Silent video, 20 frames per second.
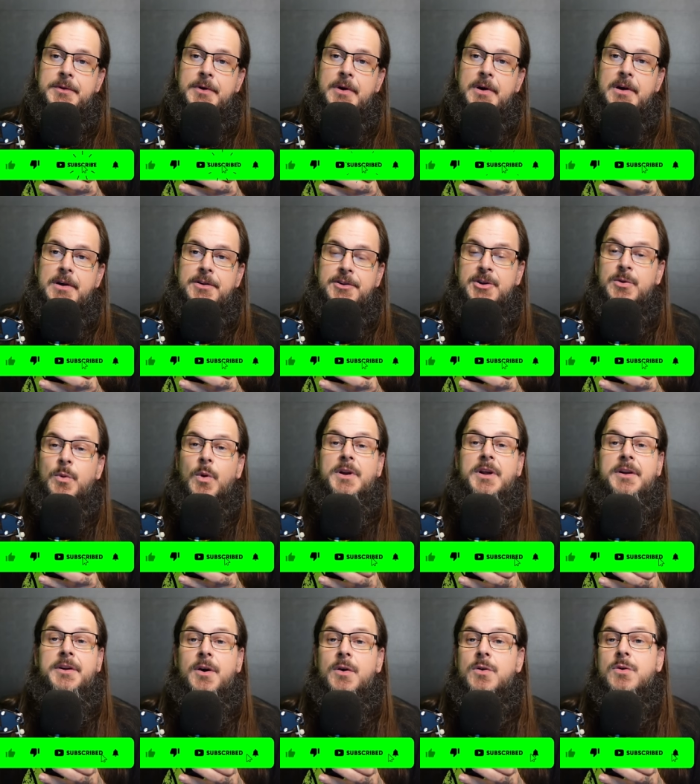Do you want to
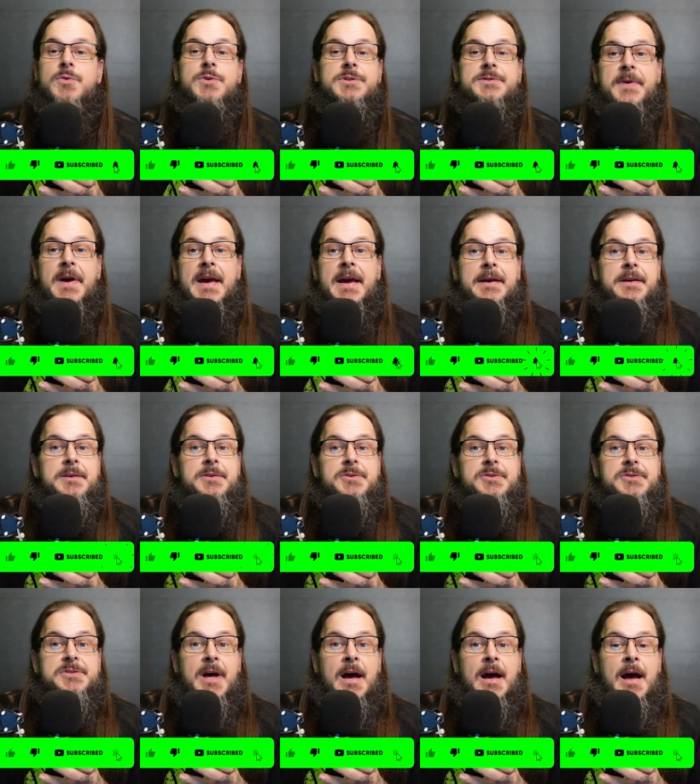know who's fake and who's
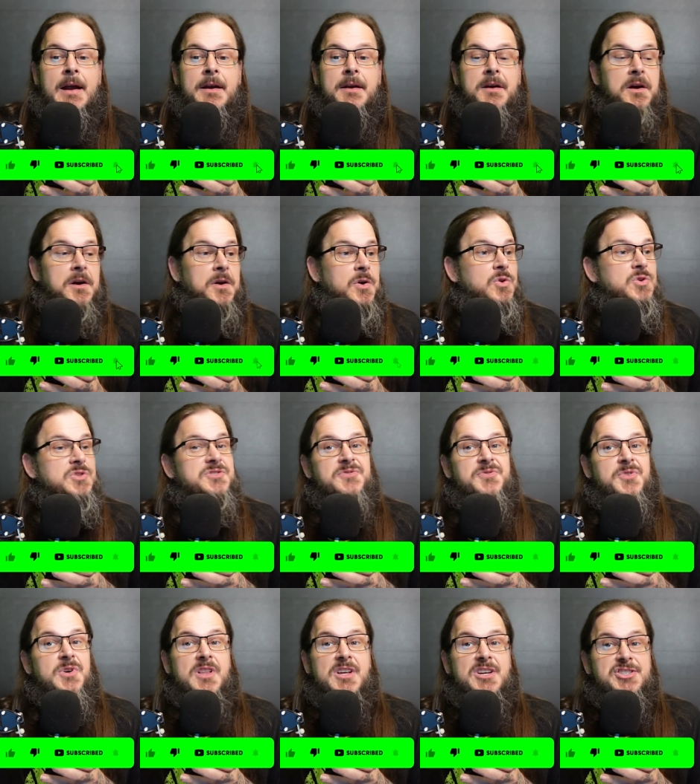not? Who's
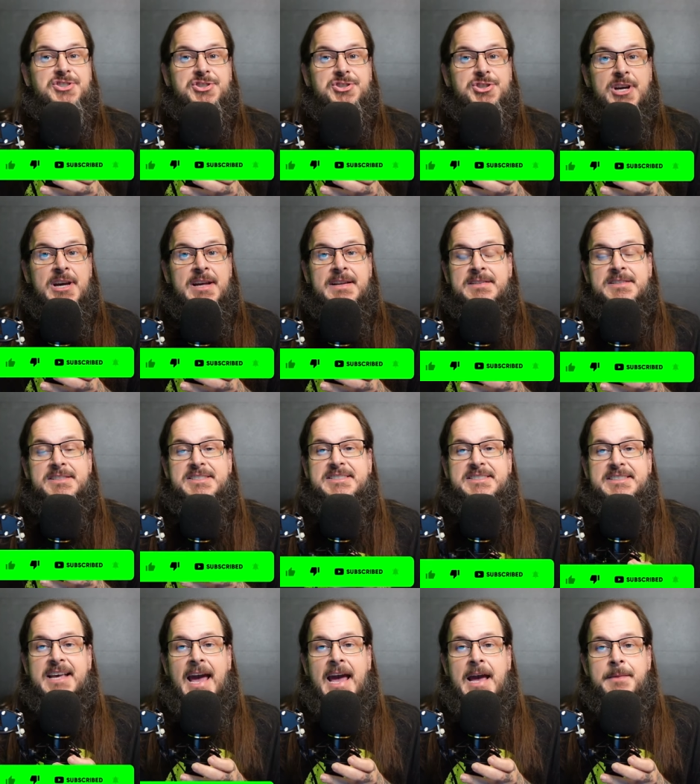full of shit and
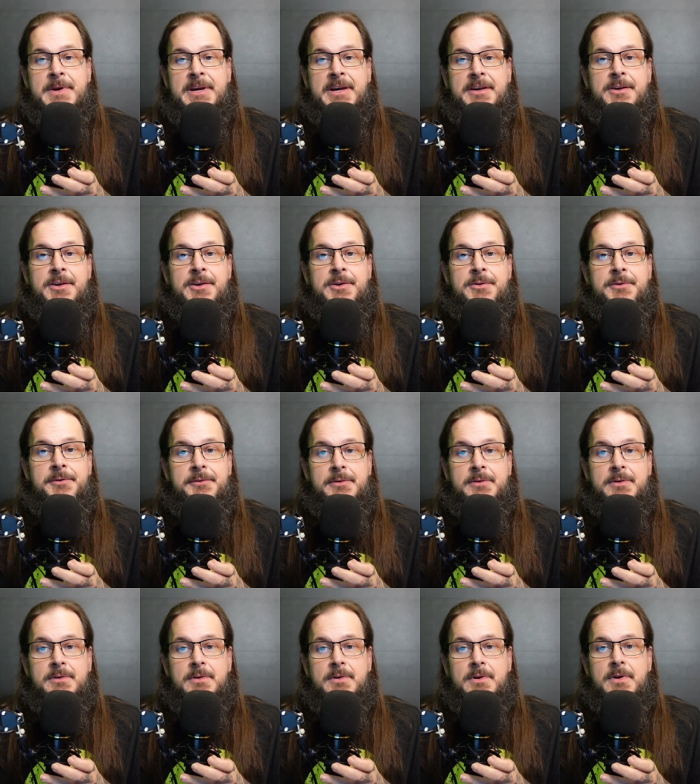scamming you?
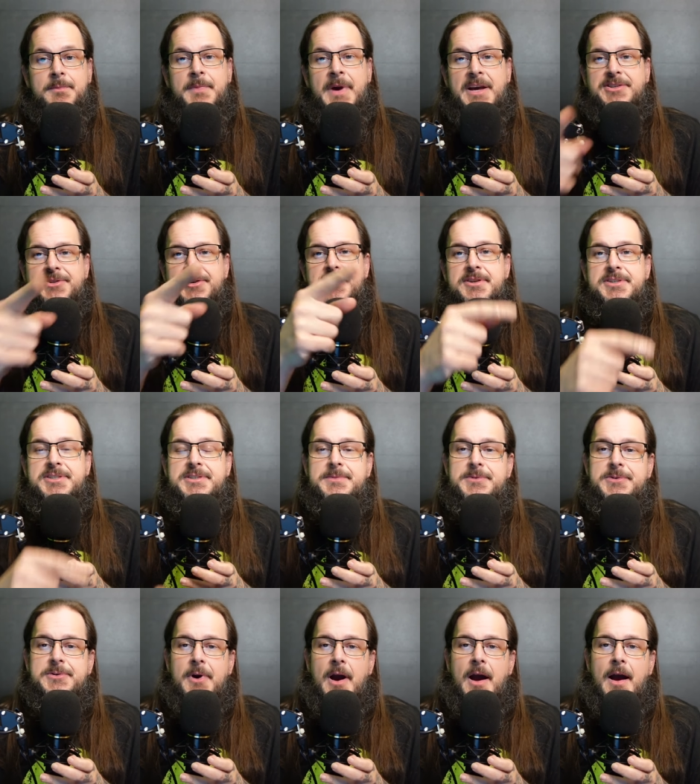Make sure you
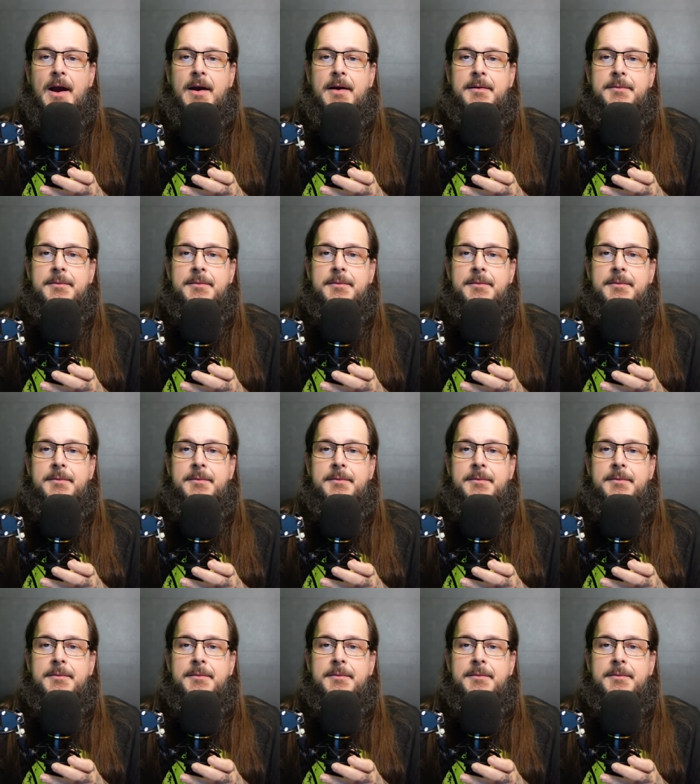subscribe.